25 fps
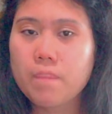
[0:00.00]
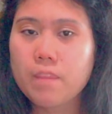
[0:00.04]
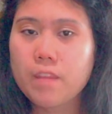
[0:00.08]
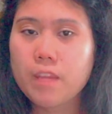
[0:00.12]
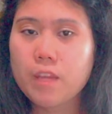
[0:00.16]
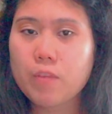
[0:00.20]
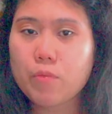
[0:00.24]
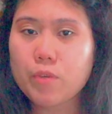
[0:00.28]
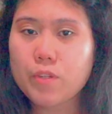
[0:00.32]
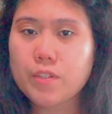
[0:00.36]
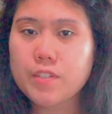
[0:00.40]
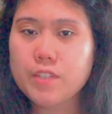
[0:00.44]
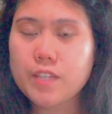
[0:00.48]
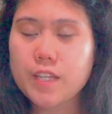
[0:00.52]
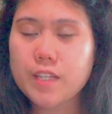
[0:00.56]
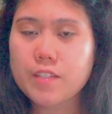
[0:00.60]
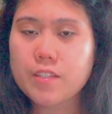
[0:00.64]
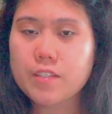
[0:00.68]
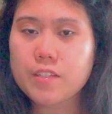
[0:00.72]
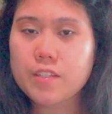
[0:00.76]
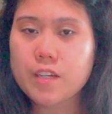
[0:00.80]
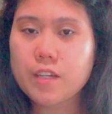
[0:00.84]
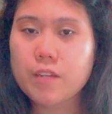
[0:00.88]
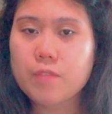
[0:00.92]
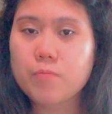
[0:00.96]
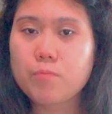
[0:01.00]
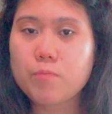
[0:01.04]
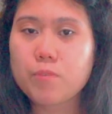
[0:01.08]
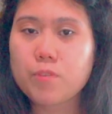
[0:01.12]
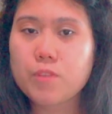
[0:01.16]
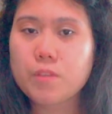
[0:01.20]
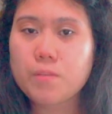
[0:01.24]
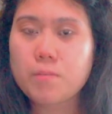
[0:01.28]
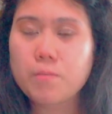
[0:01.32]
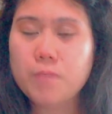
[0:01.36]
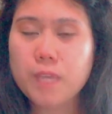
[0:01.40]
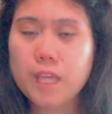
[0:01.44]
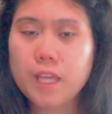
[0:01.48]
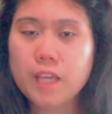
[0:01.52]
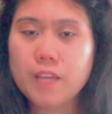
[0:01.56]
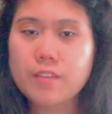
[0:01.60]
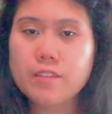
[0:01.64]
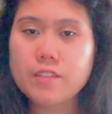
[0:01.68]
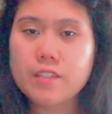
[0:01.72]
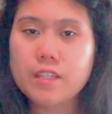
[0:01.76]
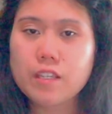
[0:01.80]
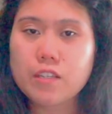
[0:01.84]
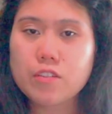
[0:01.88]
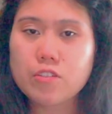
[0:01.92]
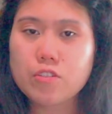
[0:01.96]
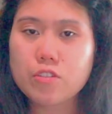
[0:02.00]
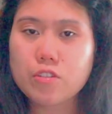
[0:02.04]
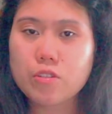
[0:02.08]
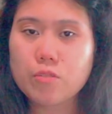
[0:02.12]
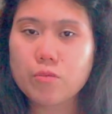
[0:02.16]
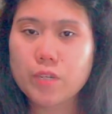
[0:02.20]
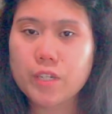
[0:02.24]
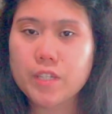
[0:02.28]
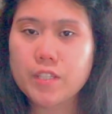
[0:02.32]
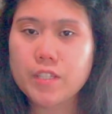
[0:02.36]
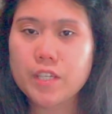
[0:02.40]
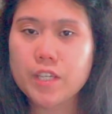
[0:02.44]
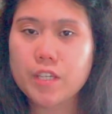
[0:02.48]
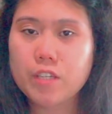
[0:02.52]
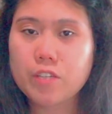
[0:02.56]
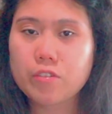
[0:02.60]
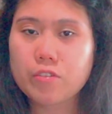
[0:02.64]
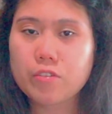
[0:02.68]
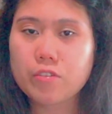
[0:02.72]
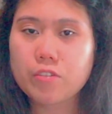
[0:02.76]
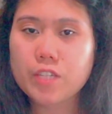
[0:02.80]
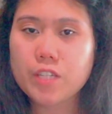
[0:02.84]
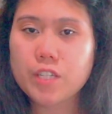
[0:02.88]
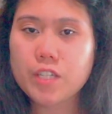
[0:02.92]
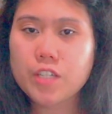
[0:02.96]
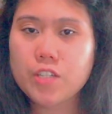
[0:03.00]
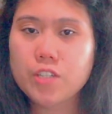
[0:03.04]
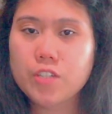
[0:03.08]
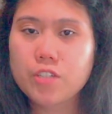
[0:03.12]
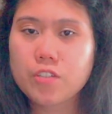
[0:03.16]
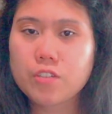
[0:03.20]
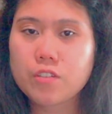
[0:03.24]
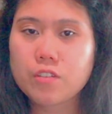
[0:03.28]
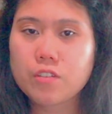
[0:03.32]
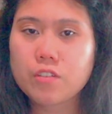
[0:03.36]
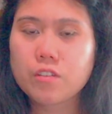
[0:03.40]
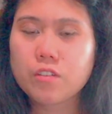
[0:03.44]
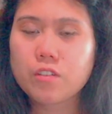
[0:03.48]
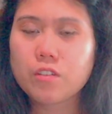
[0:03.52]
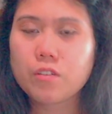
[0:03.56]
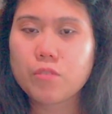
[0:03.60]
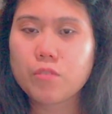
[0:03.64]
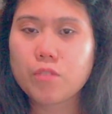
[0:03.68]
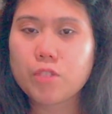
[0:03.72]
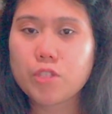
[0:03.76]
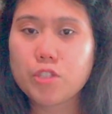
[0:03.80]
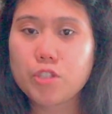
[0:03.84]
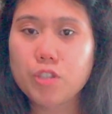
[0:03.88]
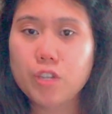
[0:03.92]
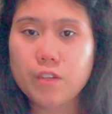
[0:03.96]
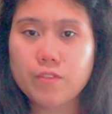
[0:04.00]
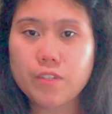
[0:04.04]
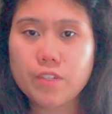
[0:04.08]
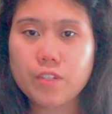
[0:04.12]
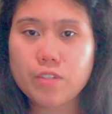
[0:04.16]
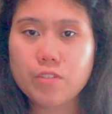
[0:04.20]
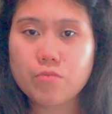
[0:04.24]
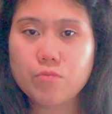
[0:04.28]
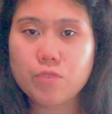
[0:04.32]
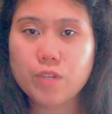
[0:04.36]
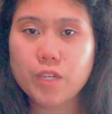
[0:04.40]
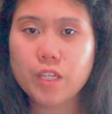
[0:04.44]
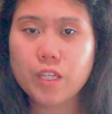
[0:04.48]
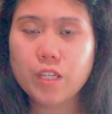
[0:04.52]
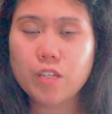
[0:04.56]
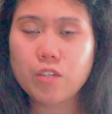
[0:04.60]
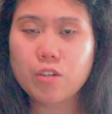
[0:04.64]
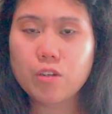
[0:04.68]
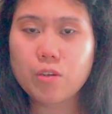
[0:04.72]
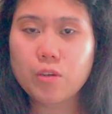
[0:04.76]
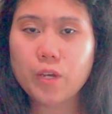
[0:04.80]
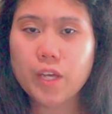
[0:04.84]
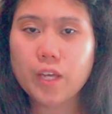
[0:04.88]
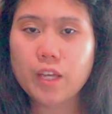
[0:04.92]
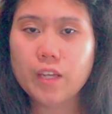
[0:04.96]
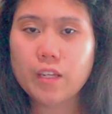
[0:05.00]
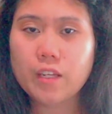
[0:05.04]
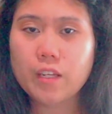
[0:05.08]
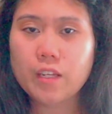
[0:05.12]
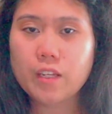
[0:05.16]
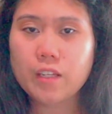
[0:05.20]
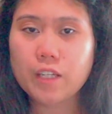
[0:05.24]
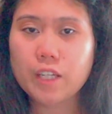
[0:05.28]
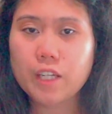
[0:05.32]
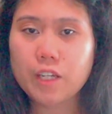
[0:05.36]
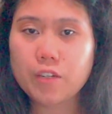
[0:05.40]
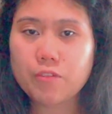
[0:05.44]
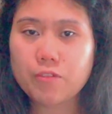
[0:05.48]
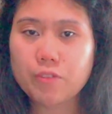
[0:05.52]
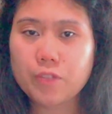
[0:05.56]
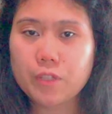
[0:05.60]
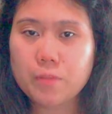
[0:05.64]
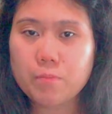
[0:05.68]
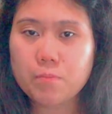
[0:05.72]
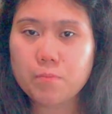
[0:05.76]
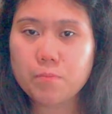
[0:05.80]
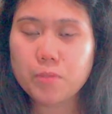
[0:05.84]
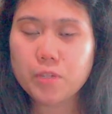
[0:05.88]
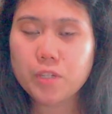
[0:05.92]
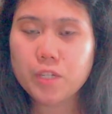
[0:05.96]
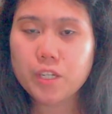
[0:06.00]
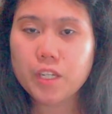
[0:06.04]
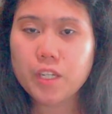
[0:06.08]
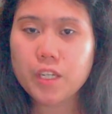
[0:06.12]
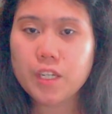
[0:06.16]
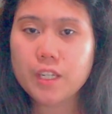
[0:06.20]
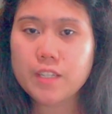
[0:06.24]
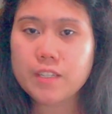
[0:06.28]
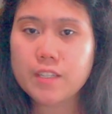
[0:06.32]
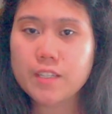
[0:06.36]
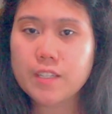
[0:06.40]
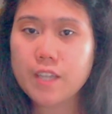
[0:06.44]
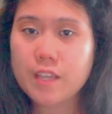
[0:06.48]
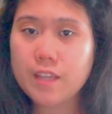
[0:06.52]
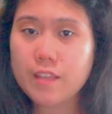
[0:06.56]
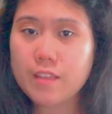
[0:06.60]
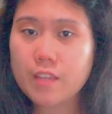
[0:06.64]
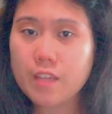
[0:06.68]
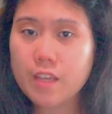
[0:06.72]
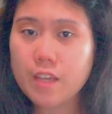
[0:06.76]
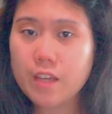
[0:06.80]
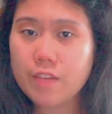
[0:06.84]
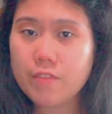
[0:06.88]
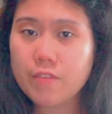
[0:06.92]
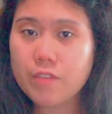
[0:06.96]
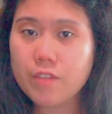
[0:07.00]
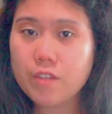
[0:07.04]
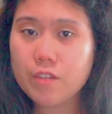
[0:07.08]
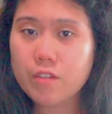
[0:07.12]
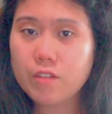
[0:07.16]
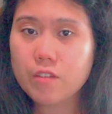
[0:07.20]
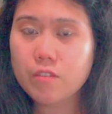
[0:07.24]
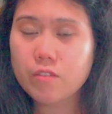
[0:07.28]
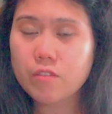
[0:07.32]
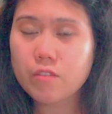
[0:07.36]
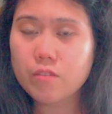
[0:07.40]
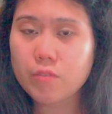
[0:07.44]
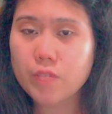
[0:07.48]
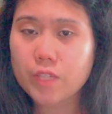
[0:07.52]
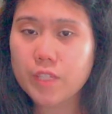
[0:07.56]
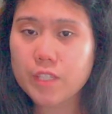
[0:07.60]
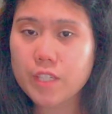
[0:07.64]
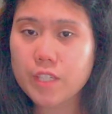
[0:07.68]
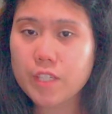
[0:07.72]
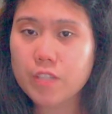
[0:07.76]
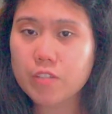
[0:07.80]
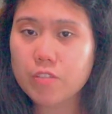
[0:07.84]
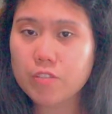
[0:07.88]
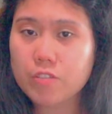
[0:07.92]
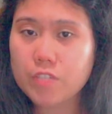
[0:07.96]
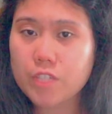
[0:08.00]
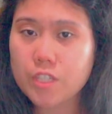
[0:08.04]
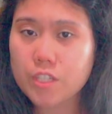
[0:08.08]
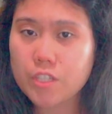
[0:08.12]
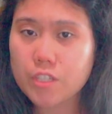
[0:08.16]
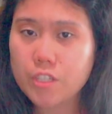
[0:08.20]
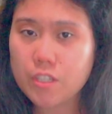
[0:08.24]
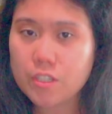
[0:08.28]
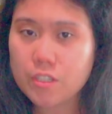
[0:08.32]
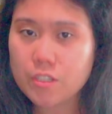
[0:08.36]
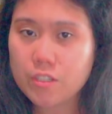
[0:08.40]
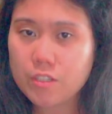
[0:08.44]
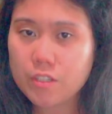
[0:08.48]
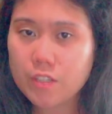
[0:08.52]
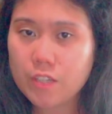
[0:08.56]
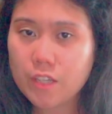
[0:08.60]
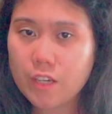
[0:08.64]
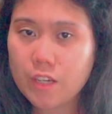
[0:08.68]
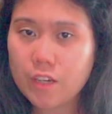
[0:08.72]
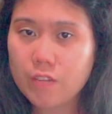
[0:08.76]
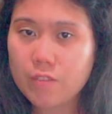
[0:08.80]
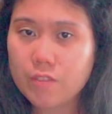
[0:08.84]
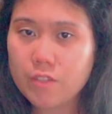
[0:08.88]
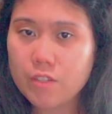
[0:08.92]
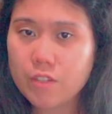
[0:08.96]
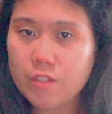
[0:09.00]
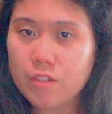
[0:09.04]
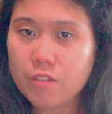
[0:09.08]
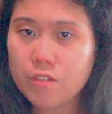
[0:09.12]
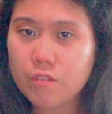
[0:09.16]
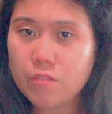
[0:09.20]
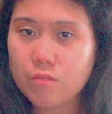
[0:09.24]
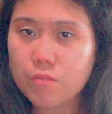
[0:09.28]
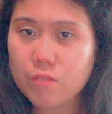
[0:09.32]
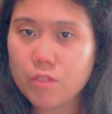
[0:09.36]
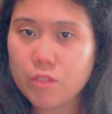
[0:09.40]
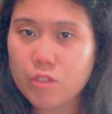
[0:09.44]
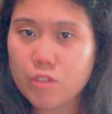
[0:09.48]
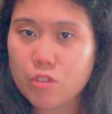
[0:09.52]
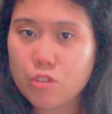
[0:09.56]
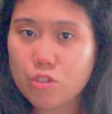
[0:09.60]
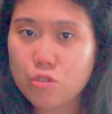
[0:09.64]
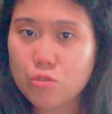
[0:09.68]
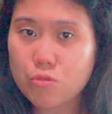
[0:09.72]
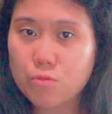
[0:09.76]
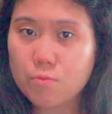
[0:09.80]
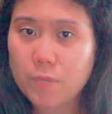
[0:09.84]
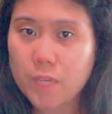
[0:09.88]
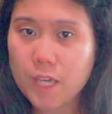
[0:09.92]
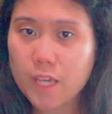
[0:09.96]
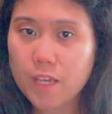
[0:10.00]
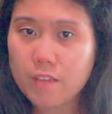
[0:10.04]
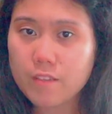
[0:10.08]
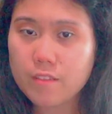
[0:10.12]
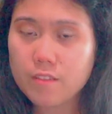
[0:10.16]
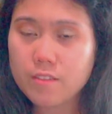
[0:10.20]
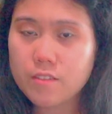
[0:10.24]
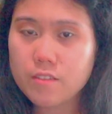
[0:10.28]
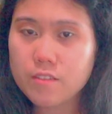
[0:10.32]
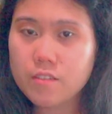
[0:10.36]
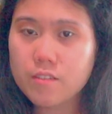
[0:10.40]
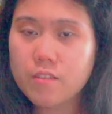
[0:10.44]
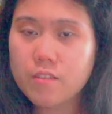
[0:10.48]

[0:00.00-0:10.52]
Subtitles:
And once that's done, put the pans into the rectangular dish. Once your oven is ready, go ahead and carefully put it inside the oven, the rectangular dish into the oven with the 2 pans,